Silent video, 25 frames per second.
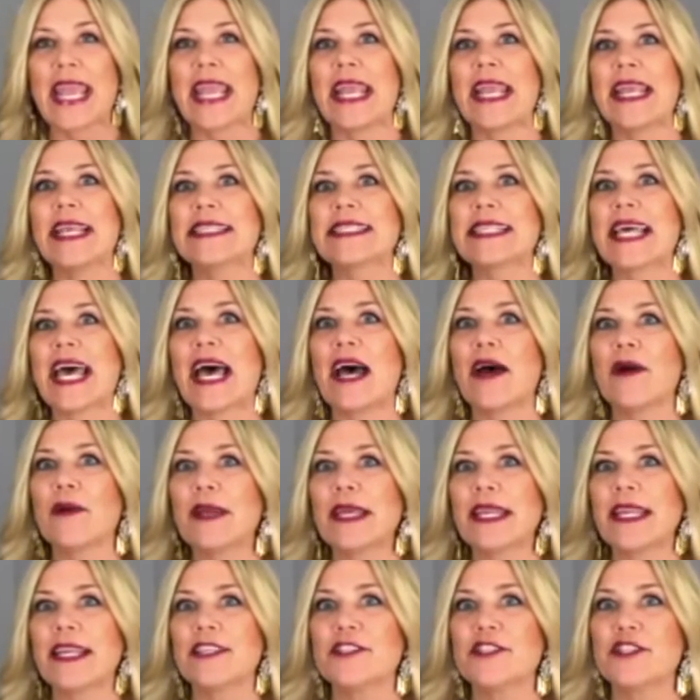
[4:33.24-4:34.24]
is how
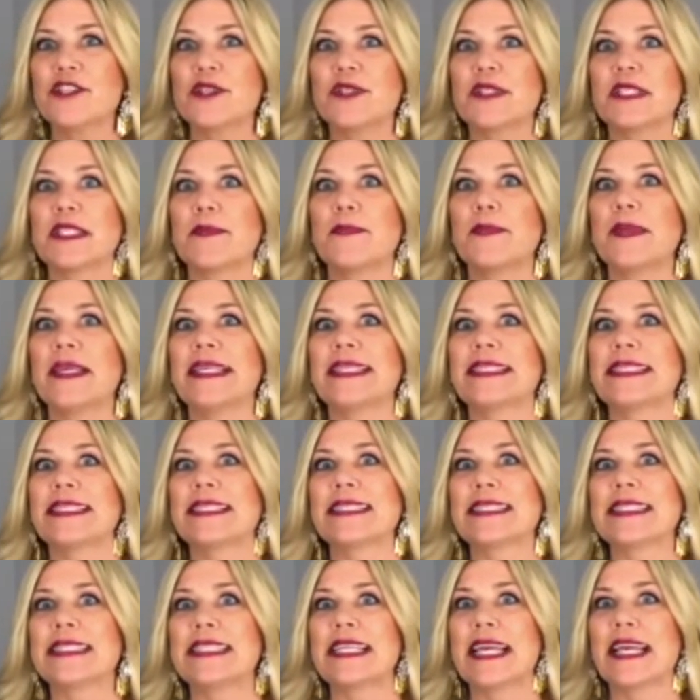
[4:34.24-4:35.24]
can I choose a piece
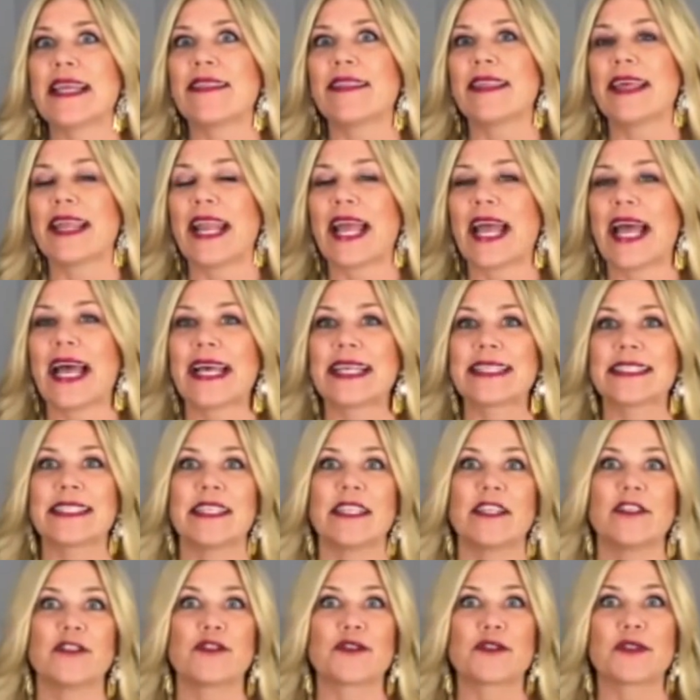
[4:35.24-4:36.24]
instead that has an
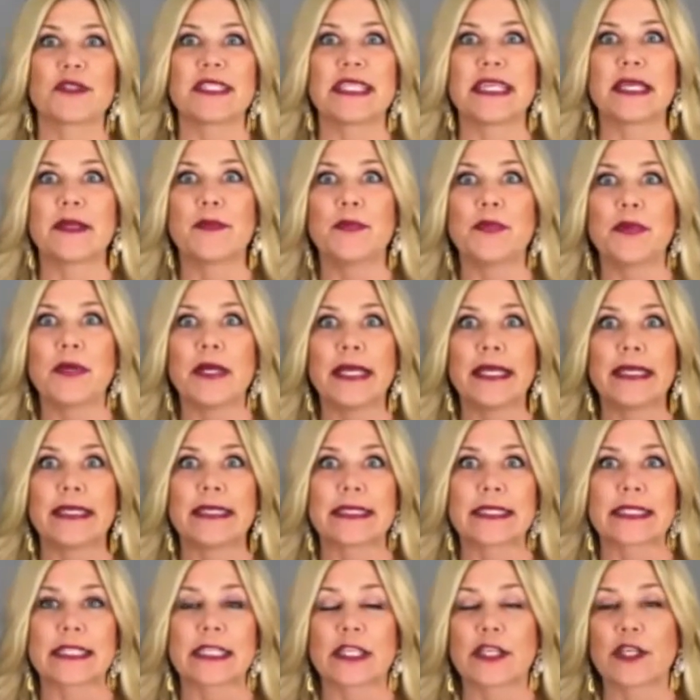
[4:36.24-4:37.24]
interesting
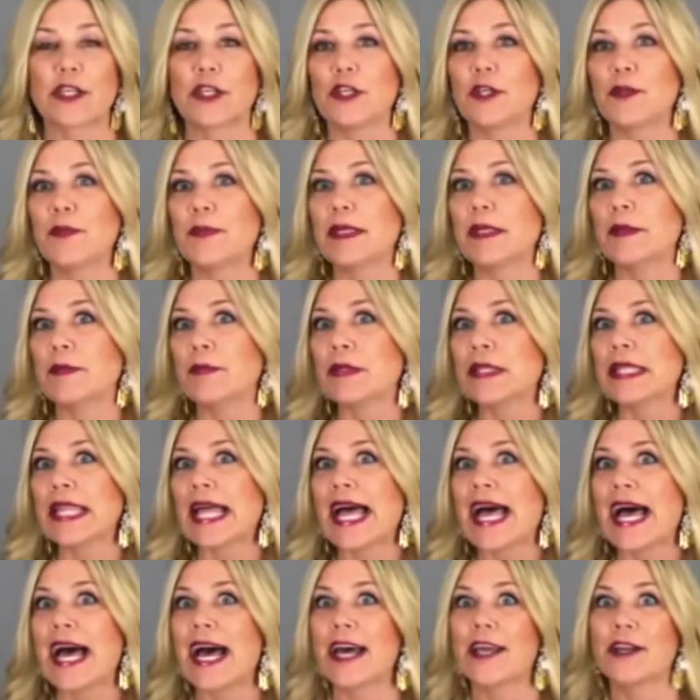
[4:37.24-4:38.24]
print? Could be
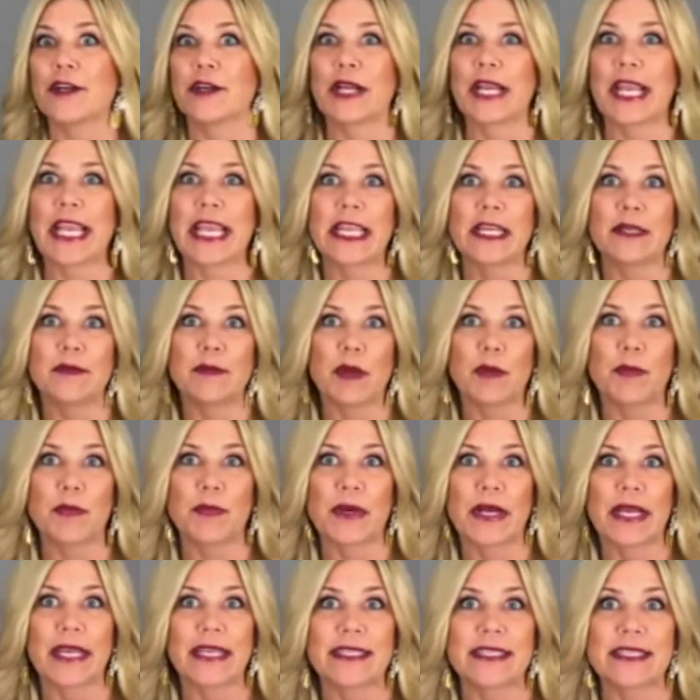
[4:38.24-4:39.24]
plaid or animal
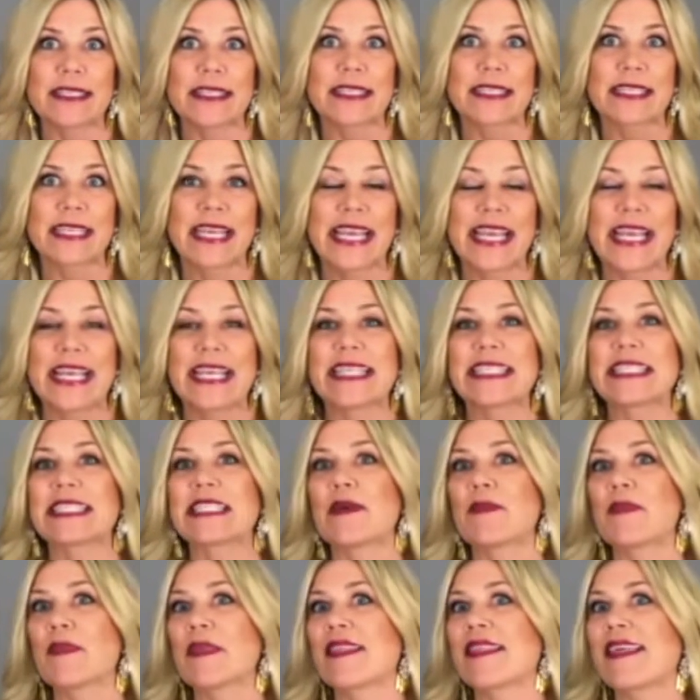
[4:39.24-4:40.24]
print
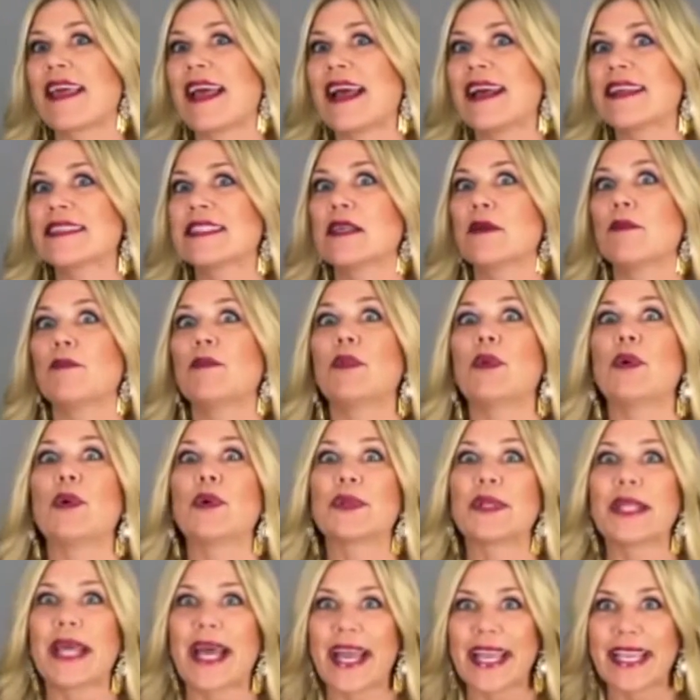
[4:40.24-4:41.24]
something that has a
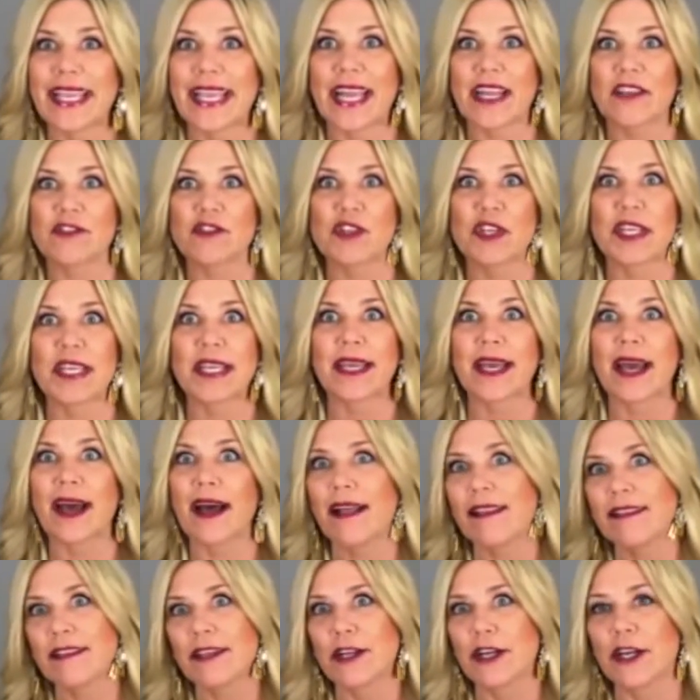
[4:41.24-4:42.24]
bold eye-catching
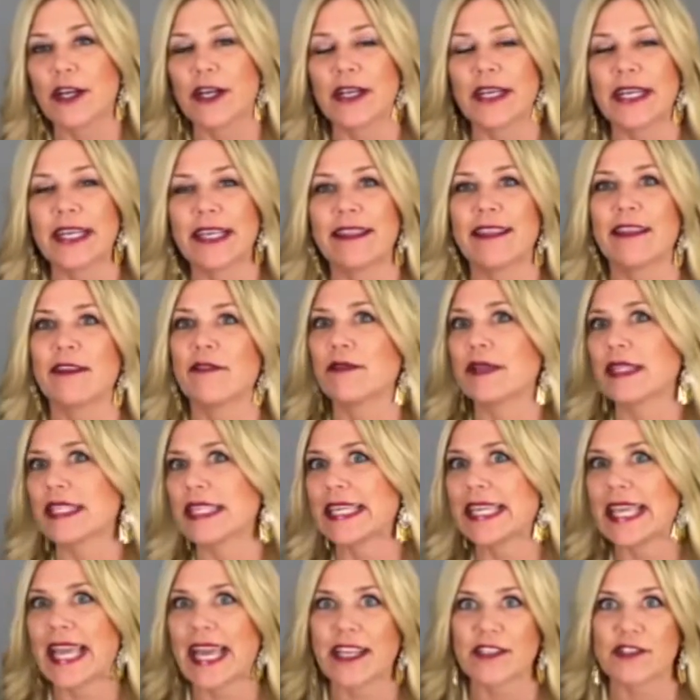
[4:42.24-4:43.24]
color that
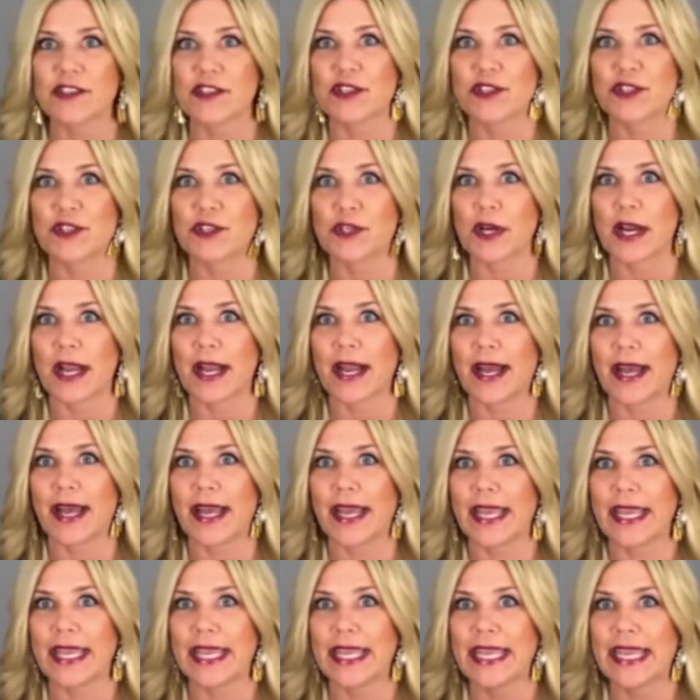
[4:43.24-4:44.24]
really catches your
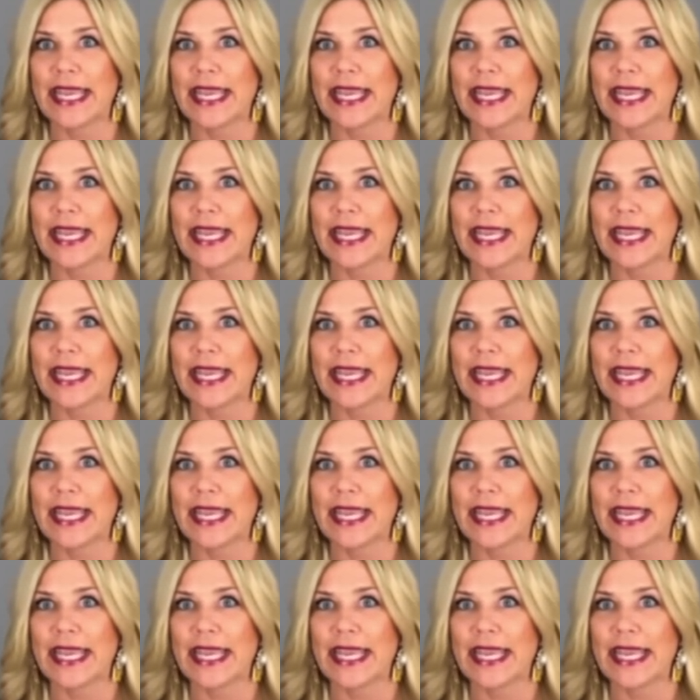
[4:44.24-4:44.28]
eye.